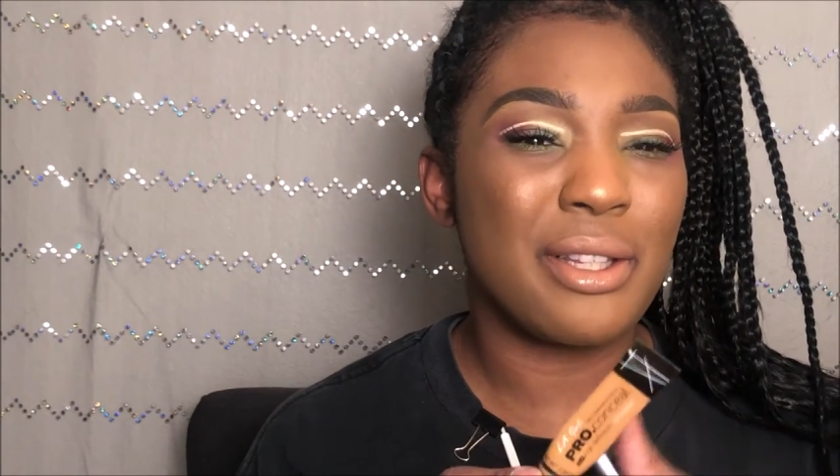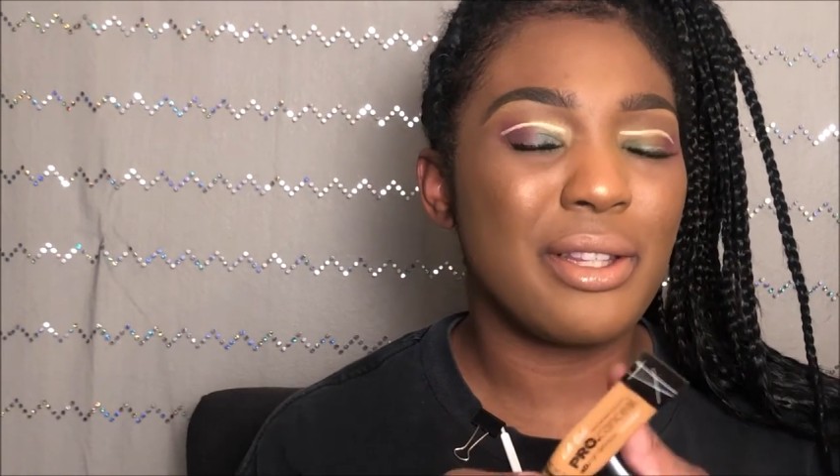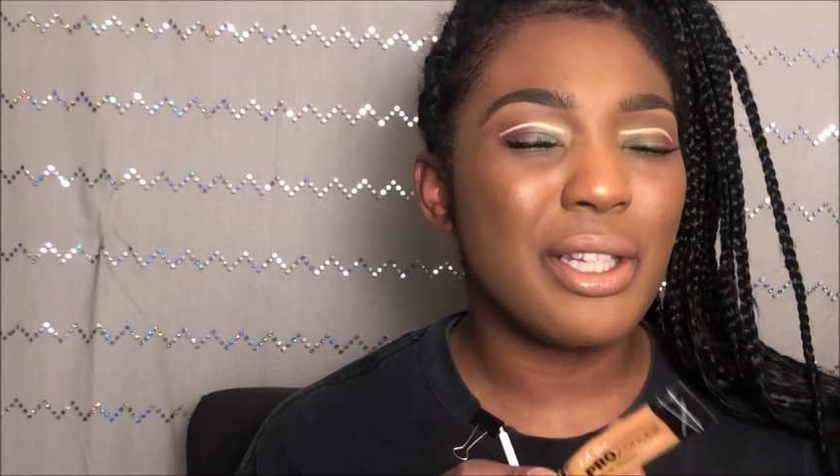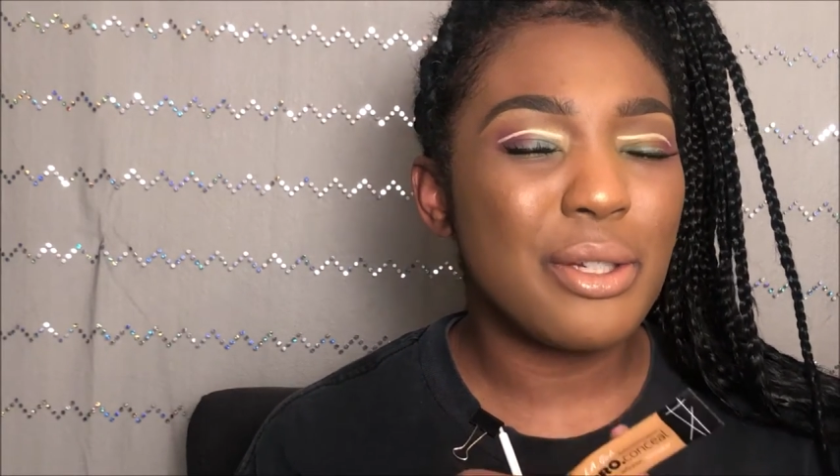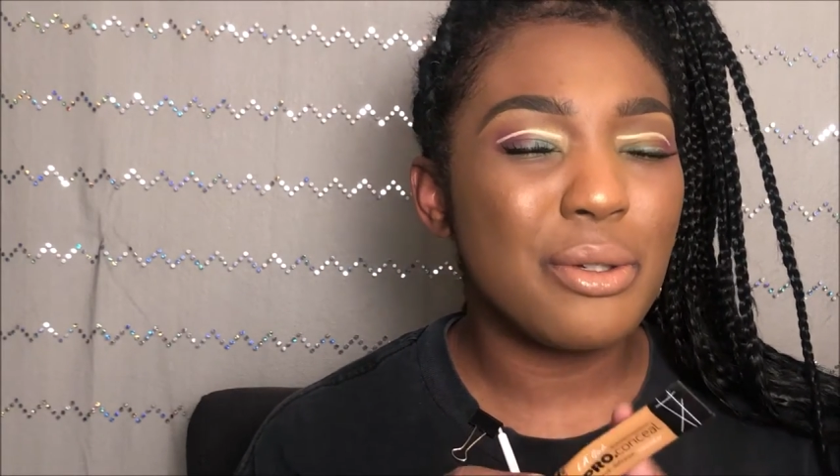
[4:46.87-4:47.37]

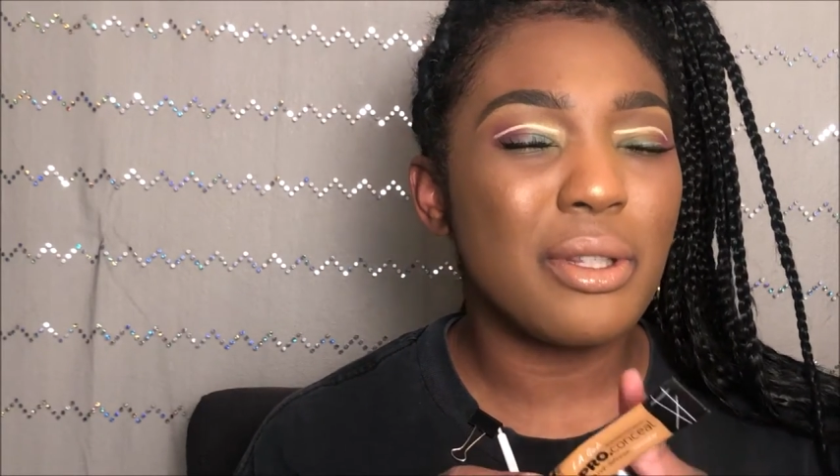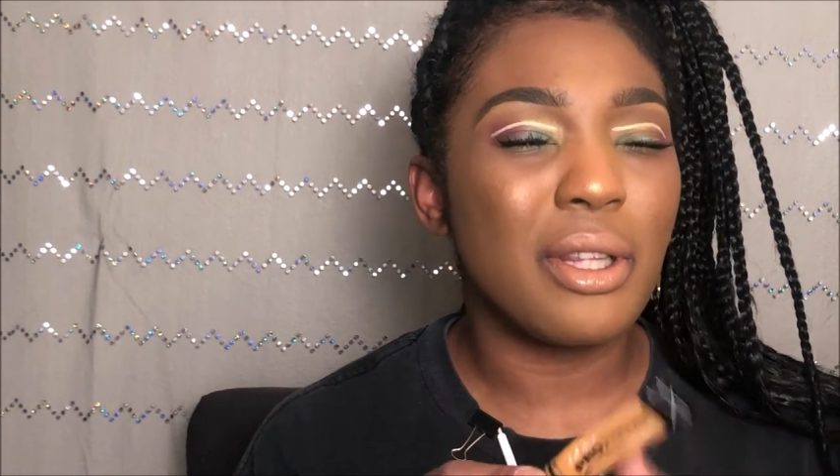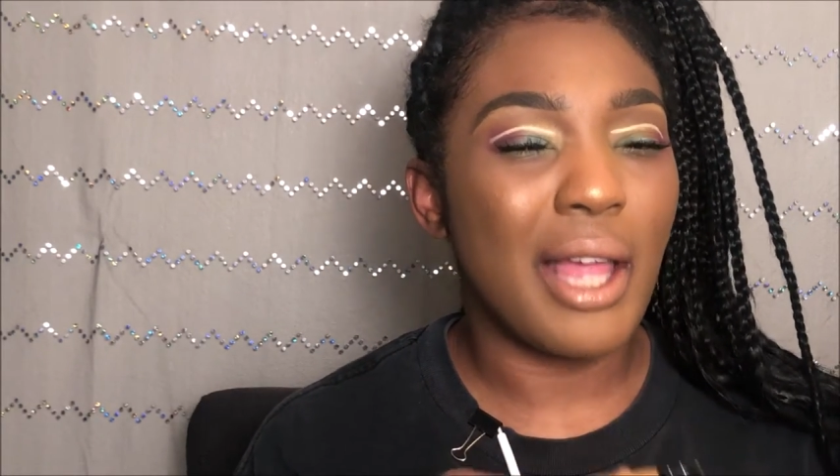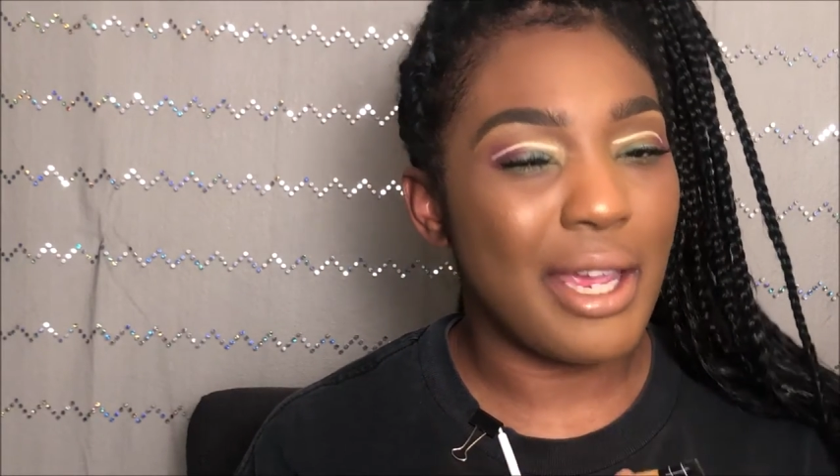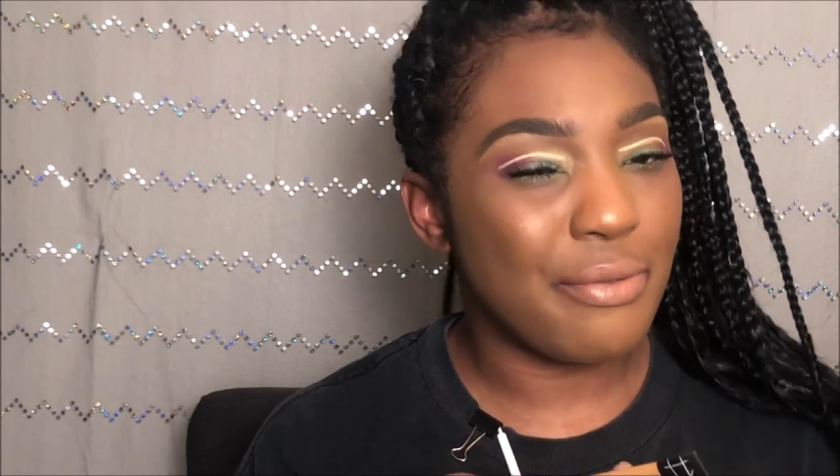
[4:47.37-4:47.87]
little
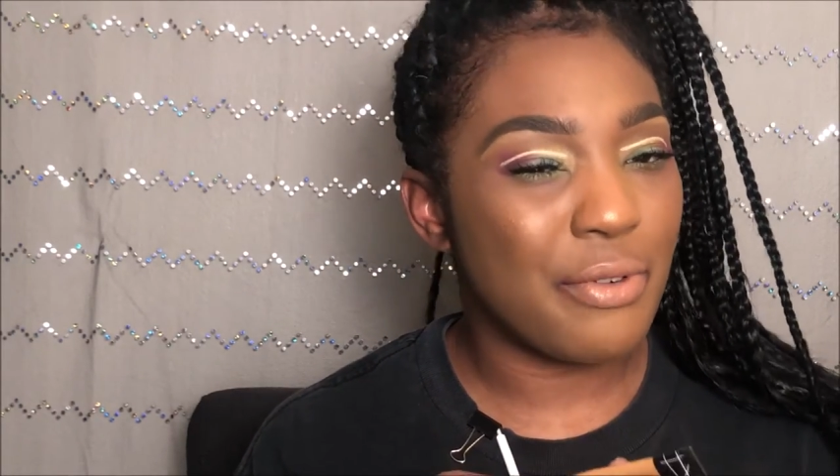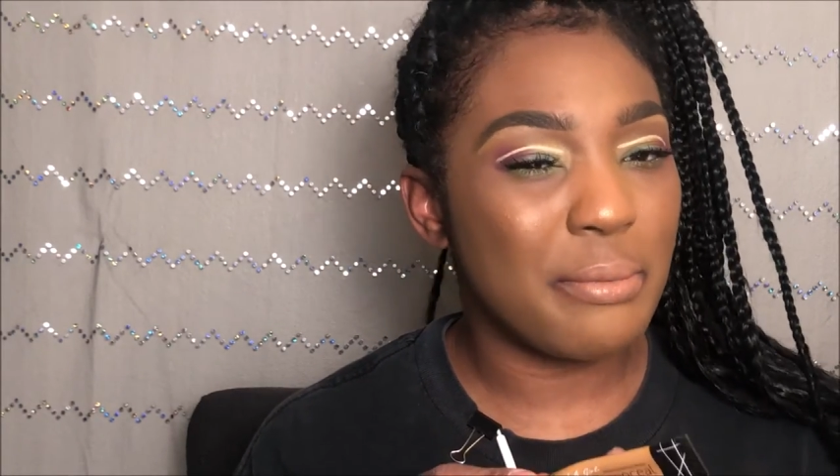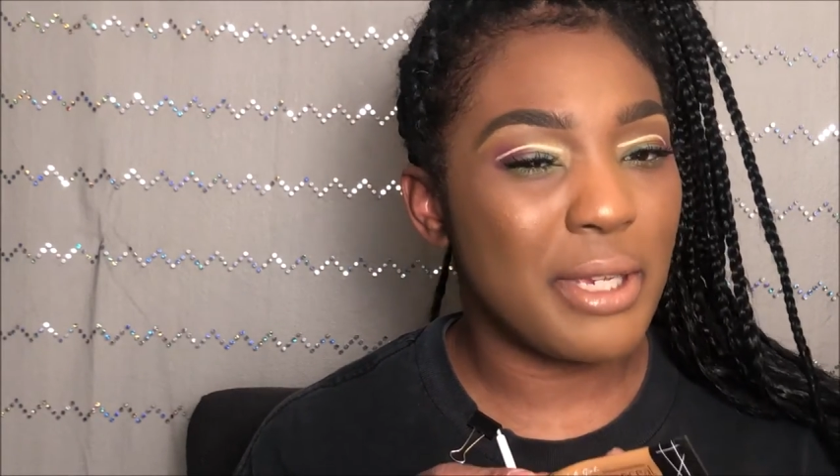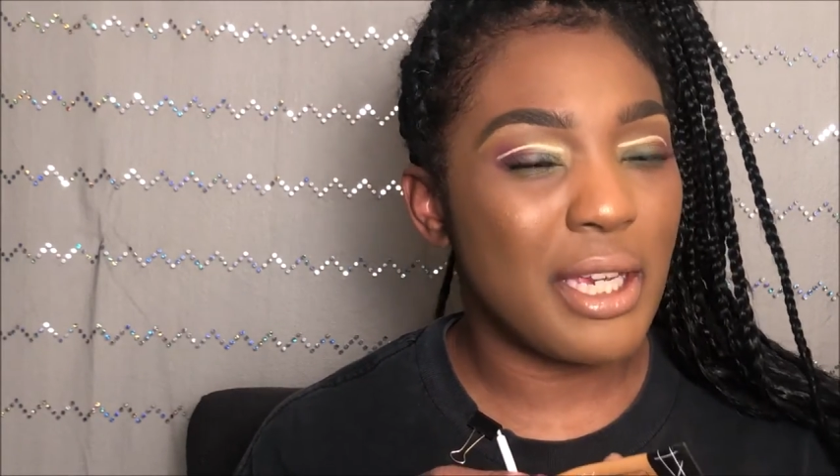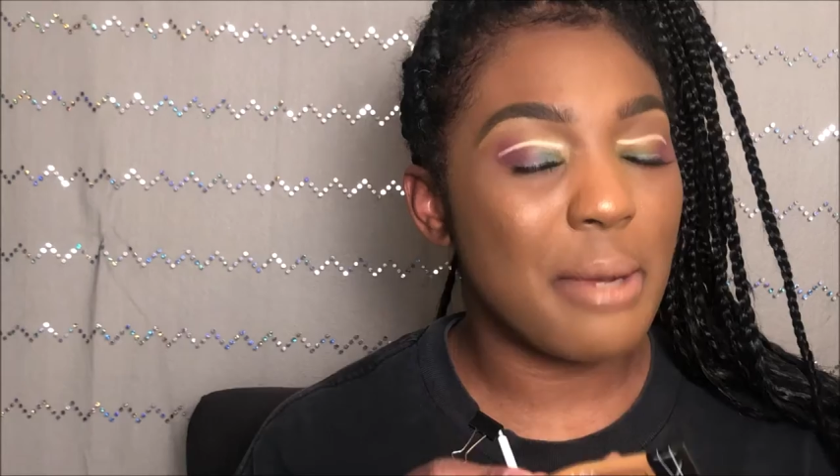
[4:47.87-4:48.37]
light for me.